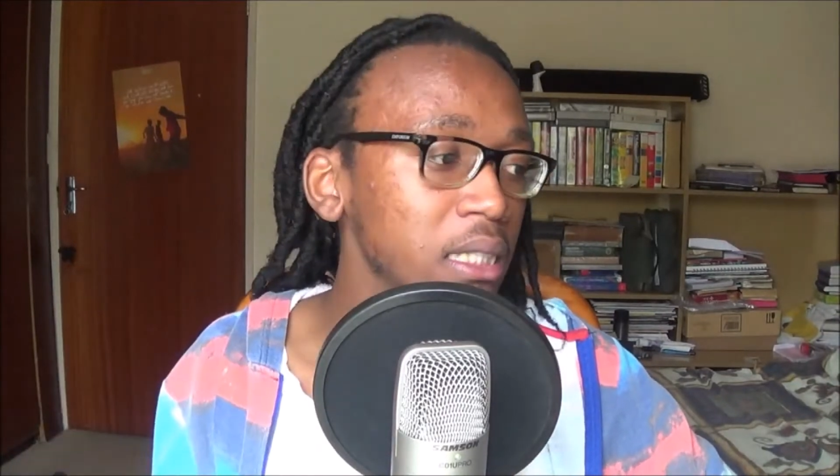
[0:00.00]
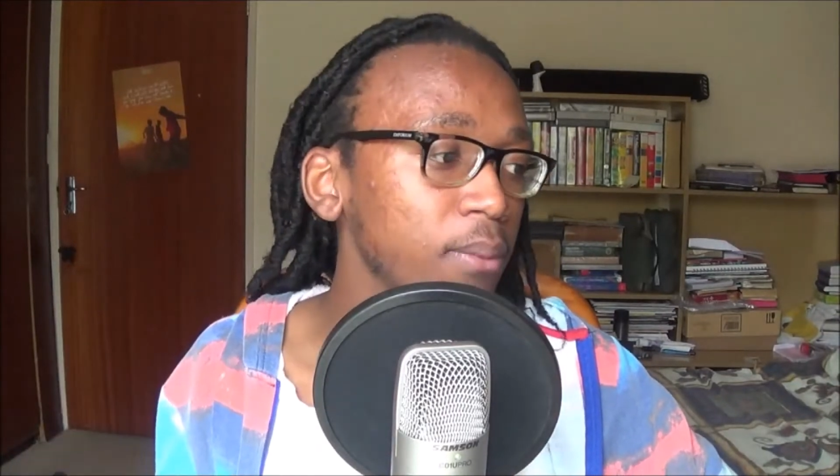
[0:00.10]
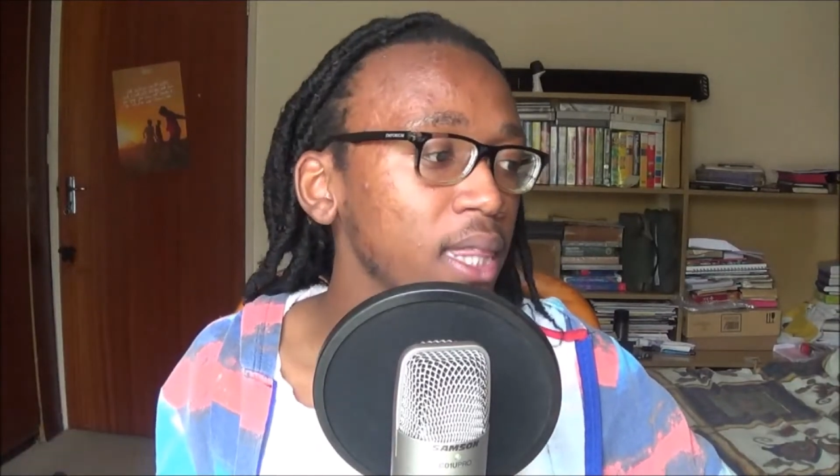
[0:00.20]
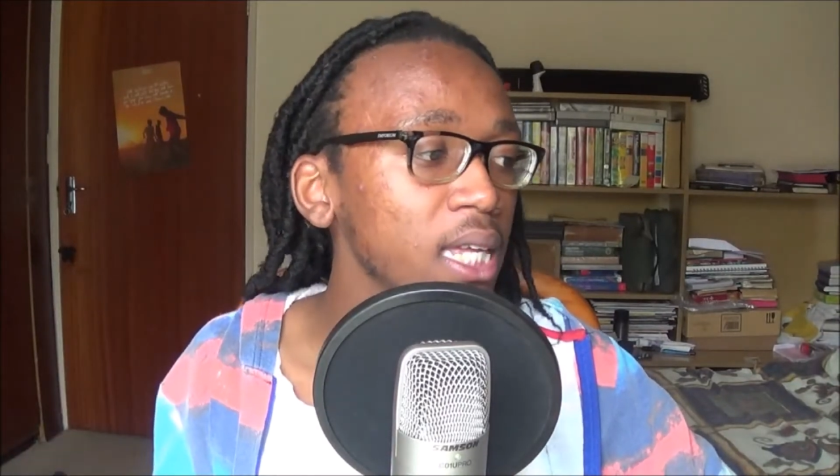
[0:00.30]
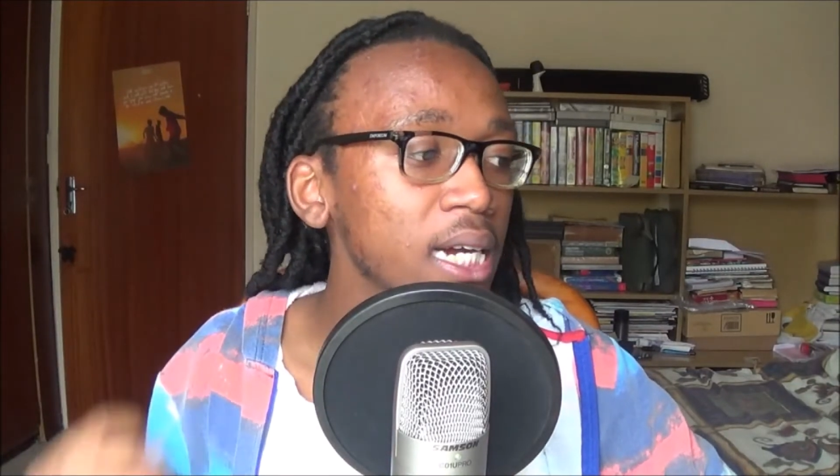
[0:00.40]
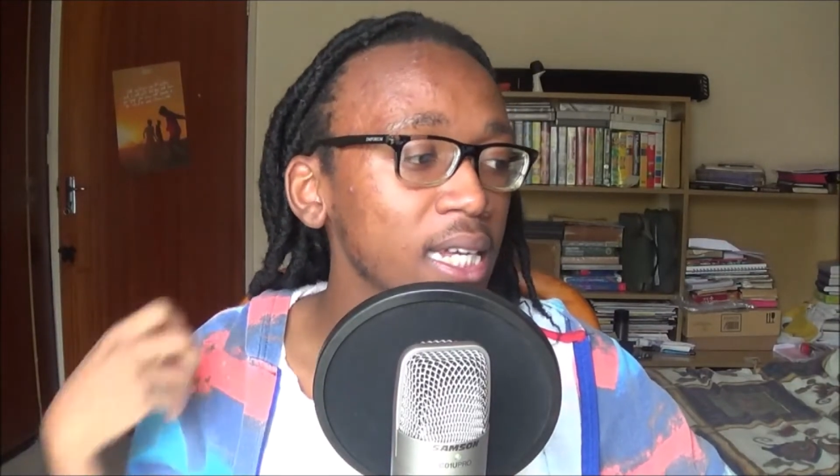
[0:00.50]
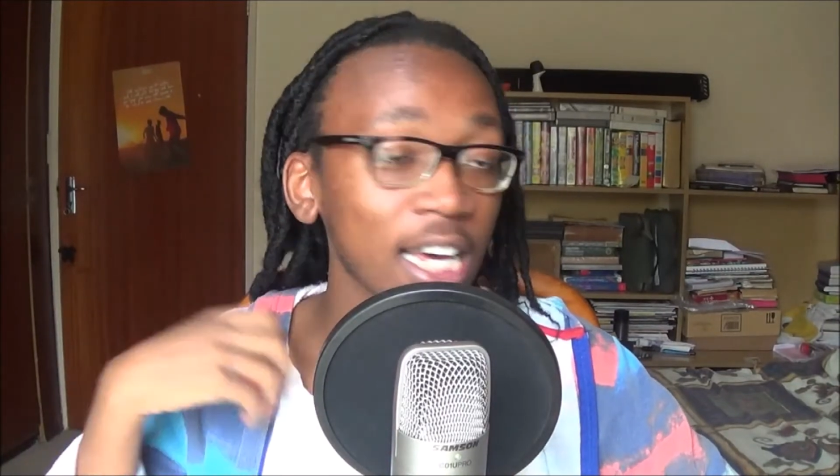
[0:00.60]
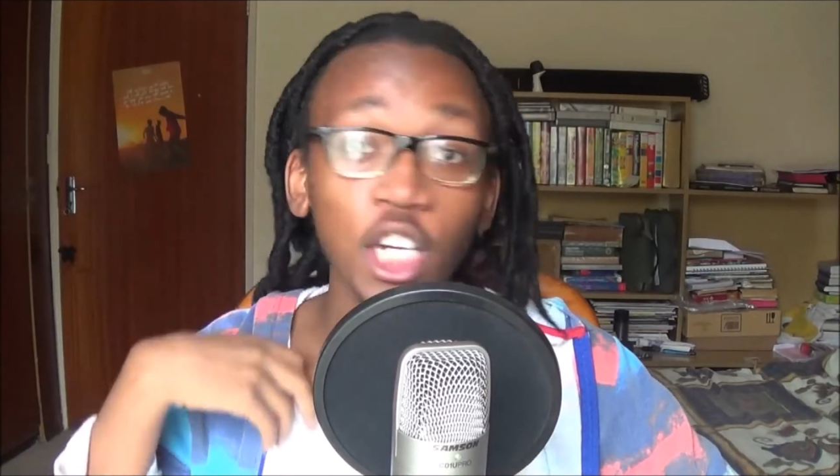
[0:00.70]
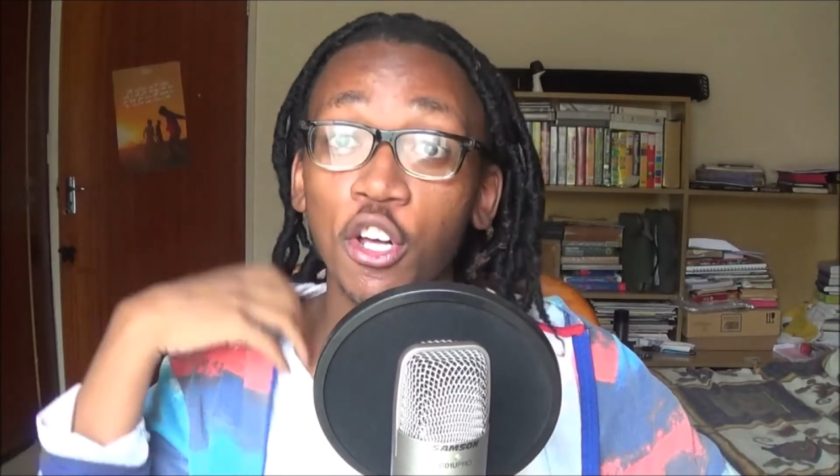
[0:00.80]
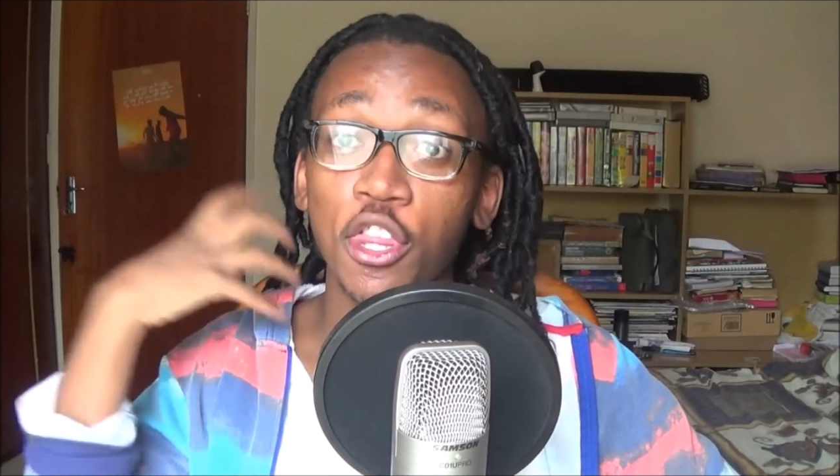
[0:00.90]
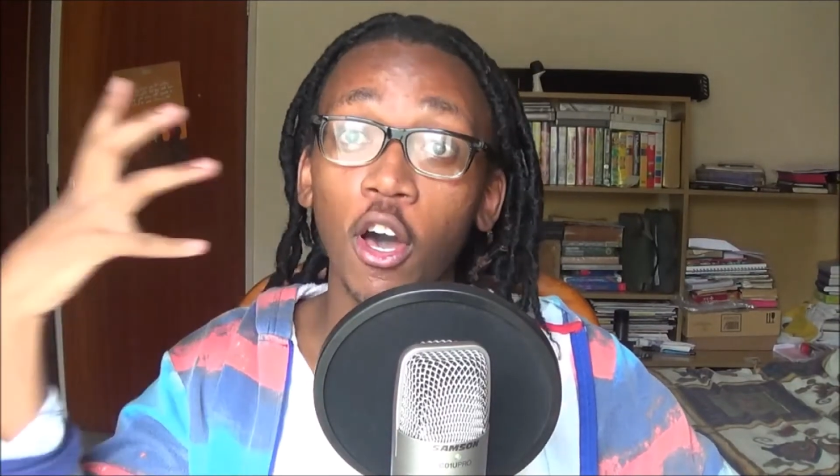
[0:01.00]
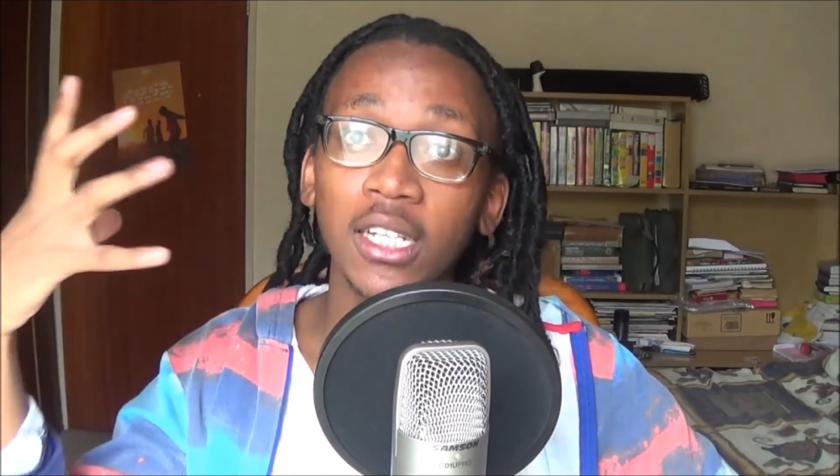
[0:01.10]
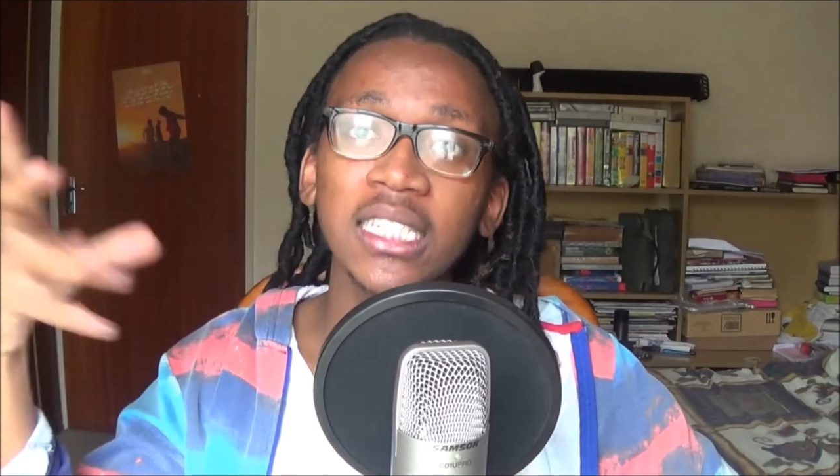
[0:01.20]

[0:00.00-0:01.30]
But I think that catharsis,